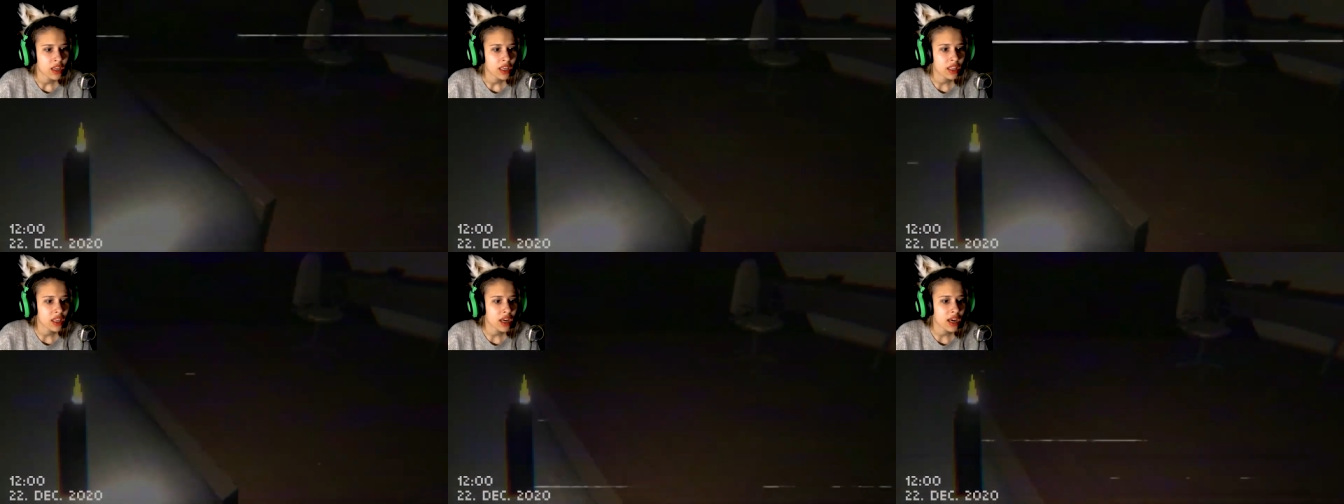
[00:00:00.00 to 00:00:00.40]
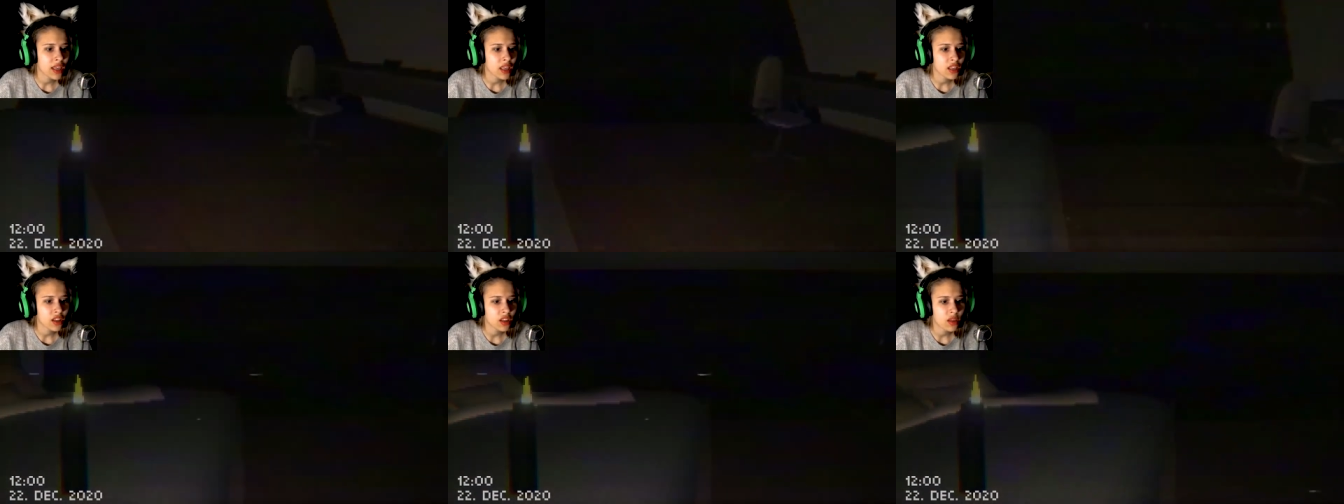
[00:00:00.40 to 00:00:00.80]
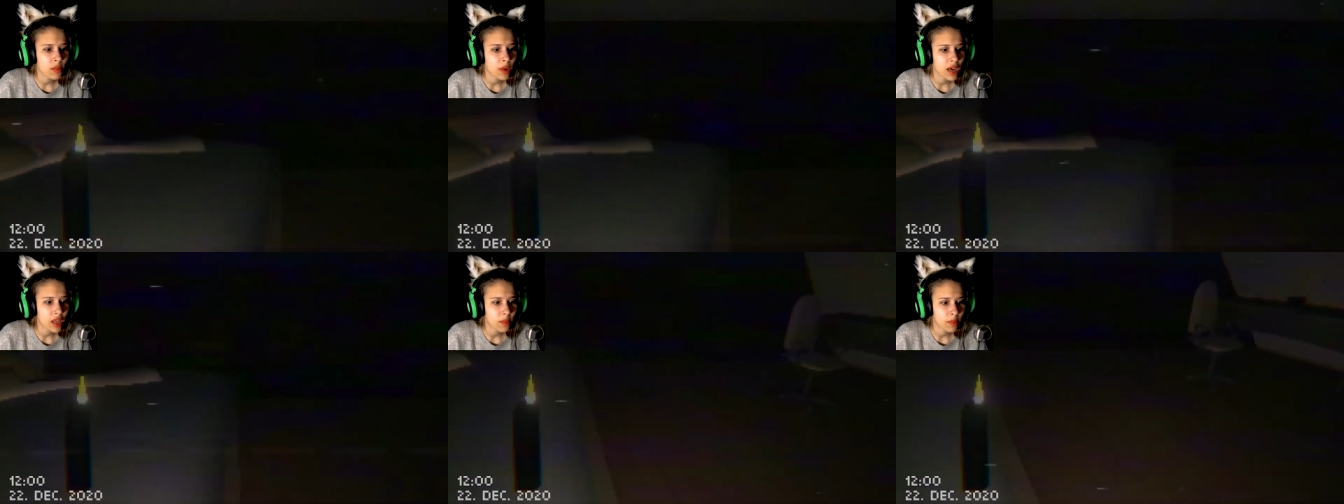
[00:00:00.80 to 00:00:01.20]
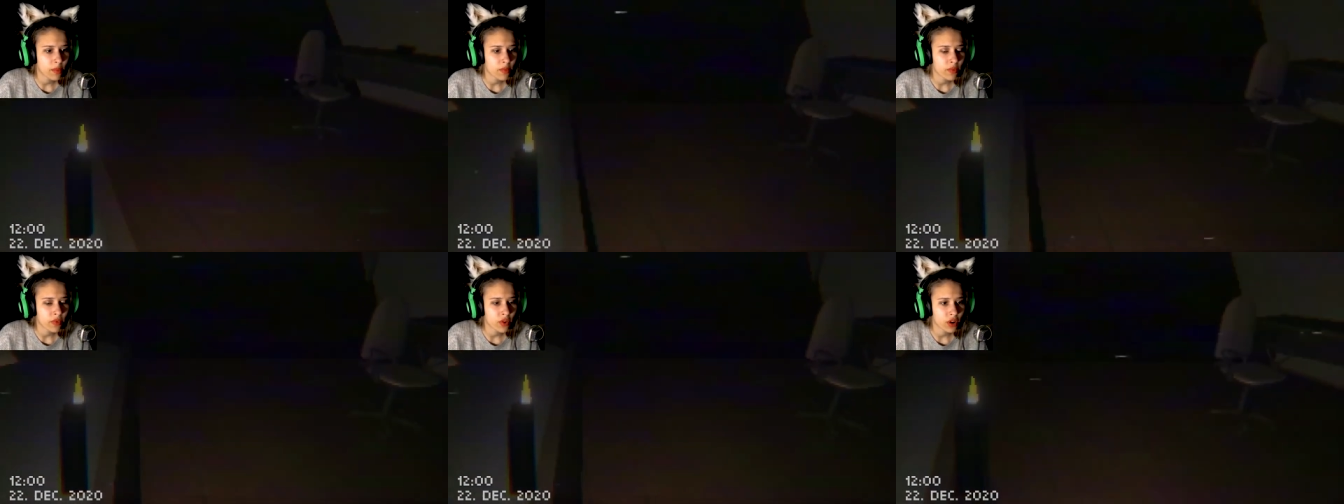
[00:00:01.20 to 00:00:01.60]
Can I hide under the bed
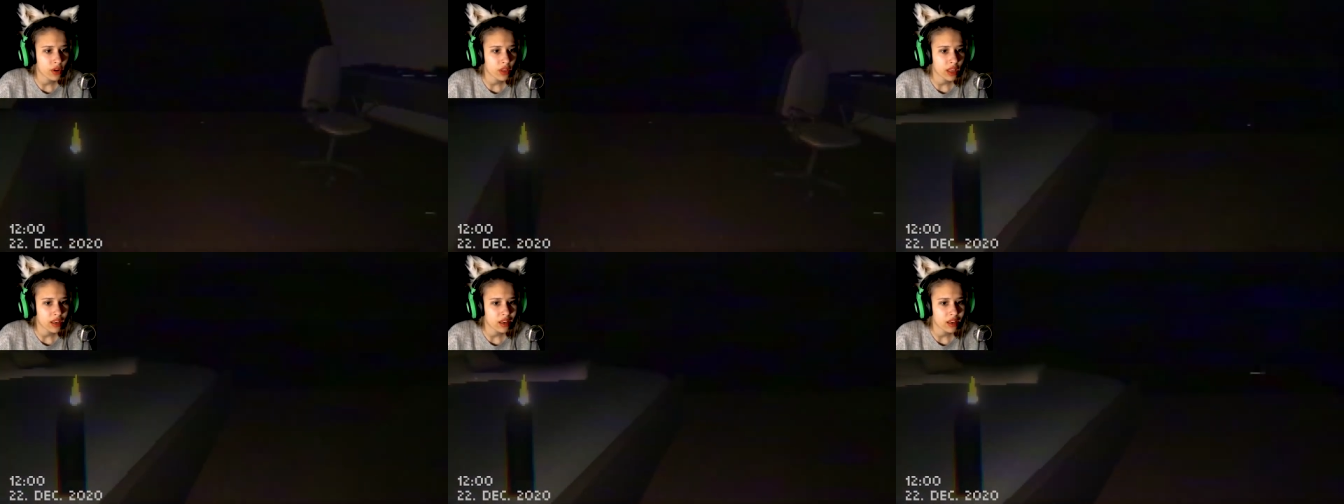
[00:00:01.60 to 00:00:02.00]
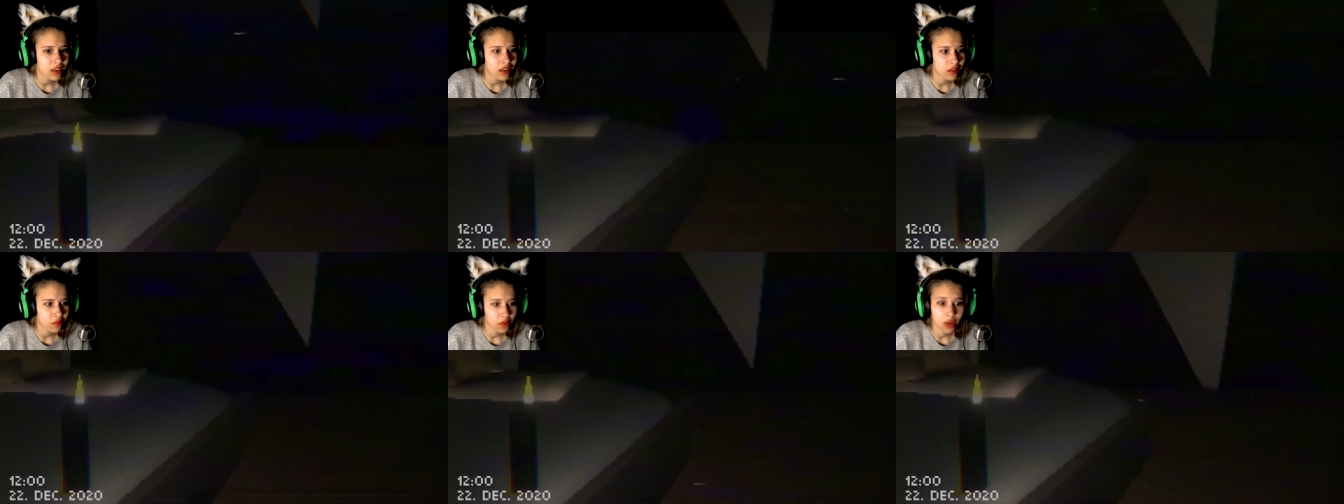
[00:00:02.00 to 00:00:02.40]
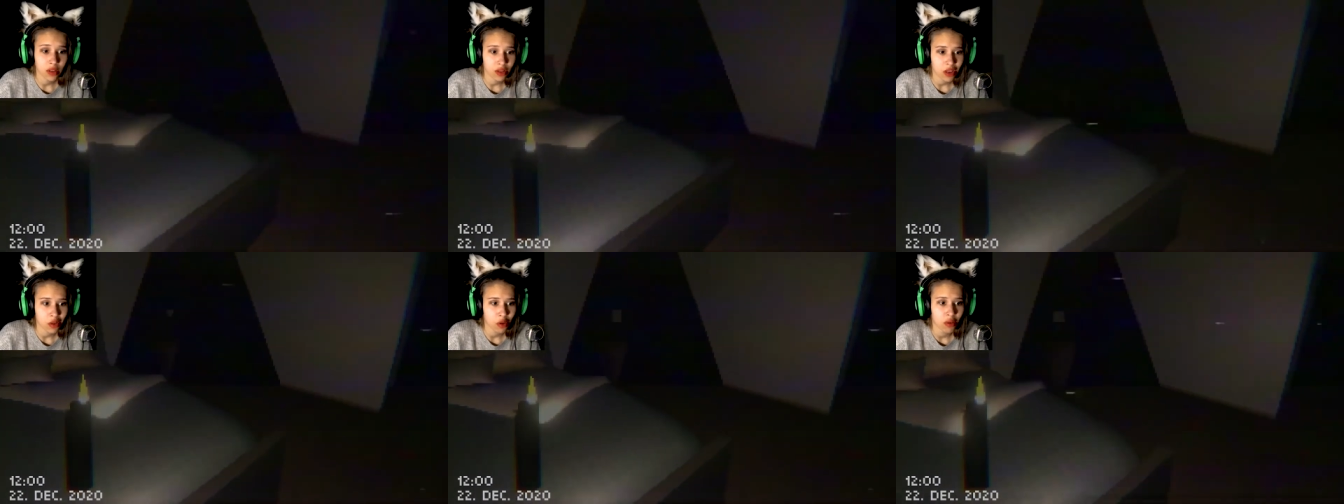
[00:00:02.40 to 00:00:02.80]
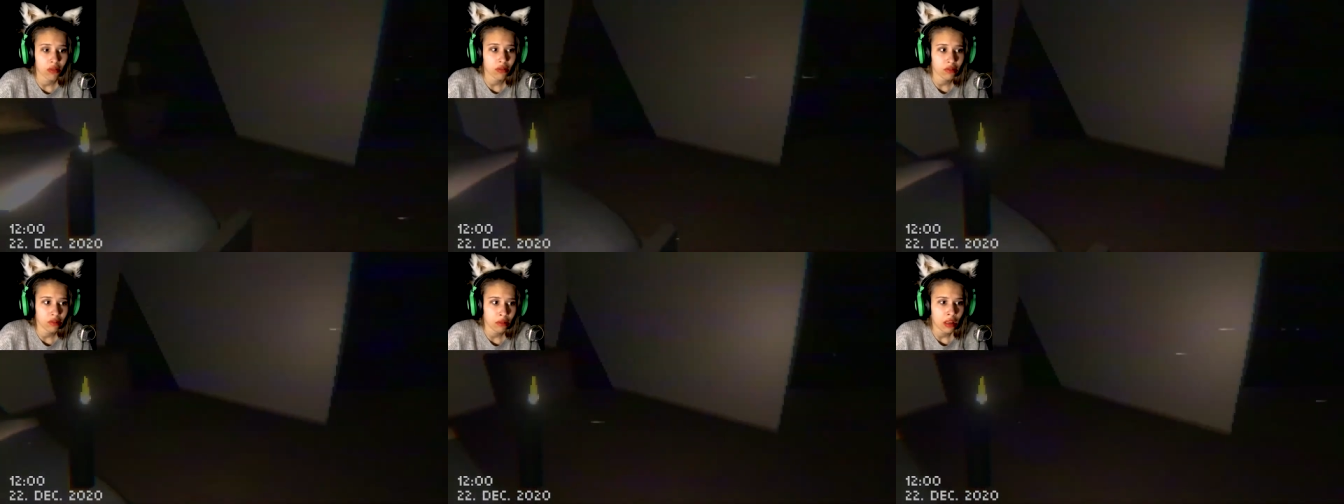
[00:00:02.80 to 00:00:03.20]
for like... I
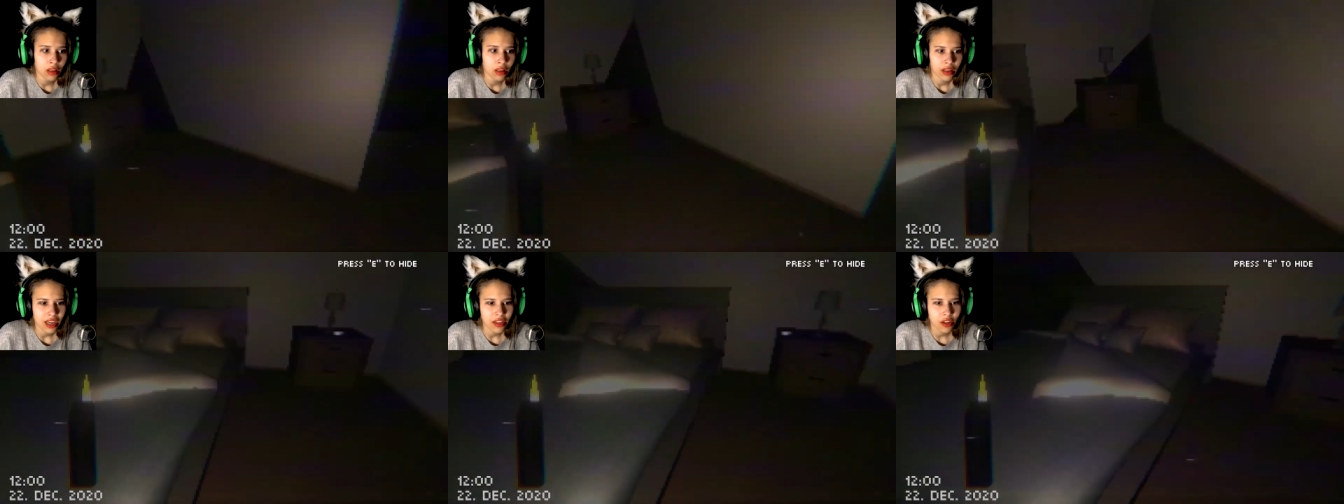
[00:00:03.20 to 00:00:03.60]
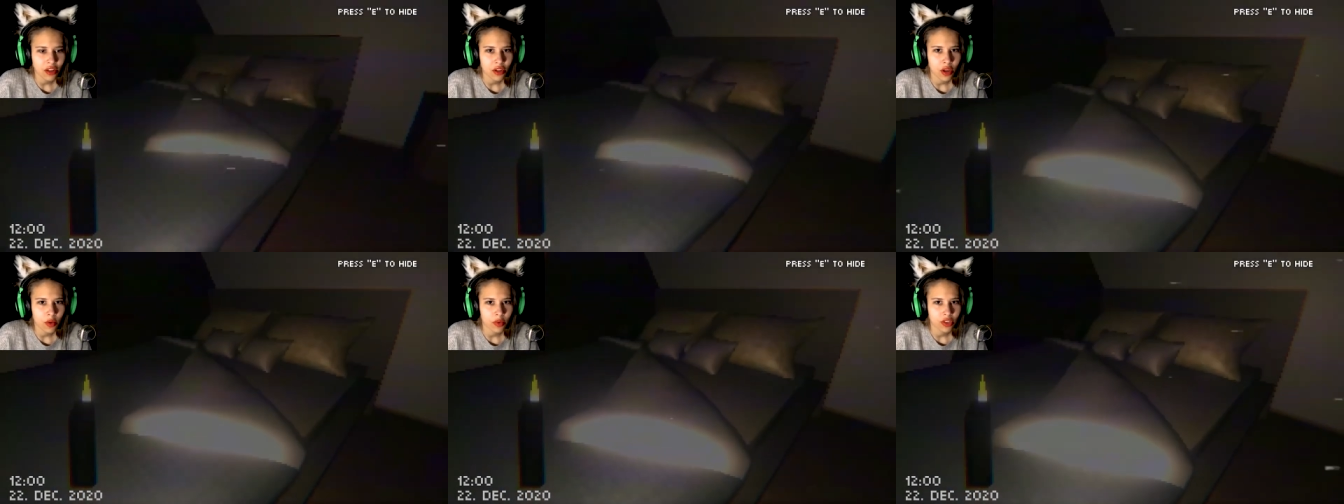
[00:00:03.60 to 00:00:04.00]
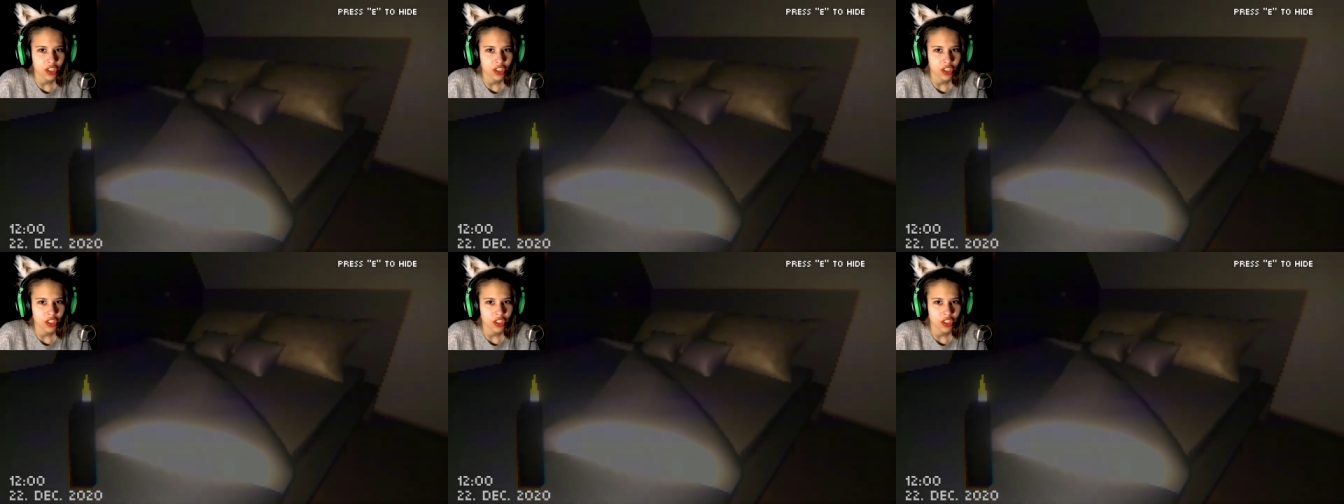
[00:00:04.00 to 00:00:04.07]
don't know